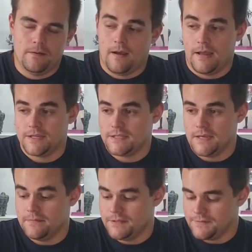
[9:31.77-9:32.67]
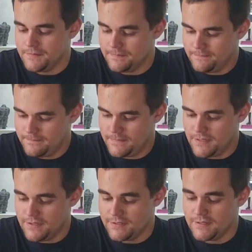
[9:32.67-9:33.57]
I just kept this one
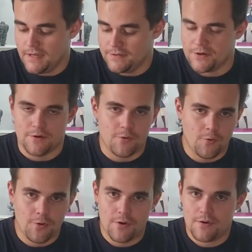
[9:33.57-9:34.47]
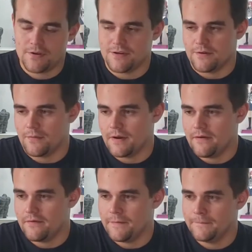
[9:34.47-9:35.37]
because I was already ordered, it was already
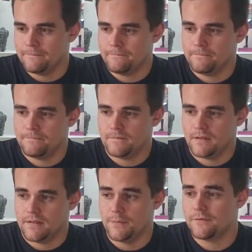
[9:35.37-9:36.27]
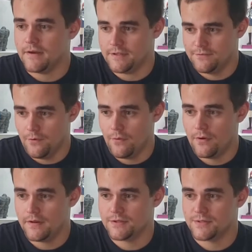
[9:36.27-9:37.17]
whatever. Then we fast
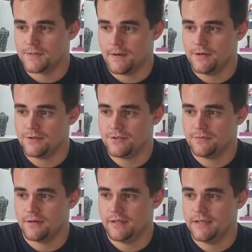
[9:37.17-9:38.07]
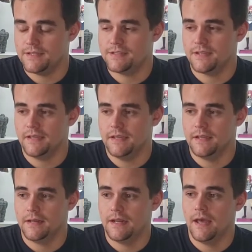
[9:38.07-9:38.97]
forward. This was supposed to release
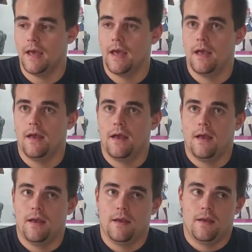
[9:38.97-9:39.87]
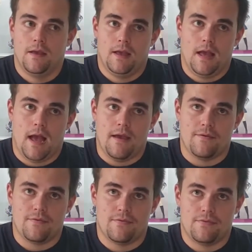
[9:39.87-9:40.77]
in, I
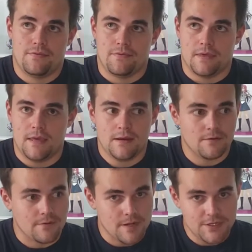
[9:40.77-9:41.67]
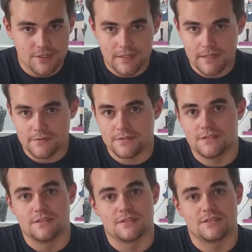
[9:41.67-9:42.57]
think originally it was
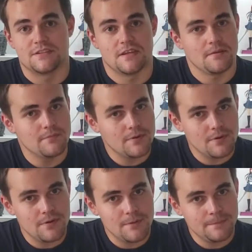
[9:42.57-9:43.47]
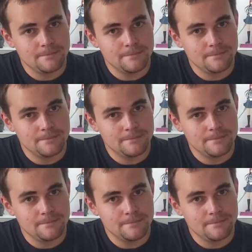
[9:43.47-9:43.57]
December,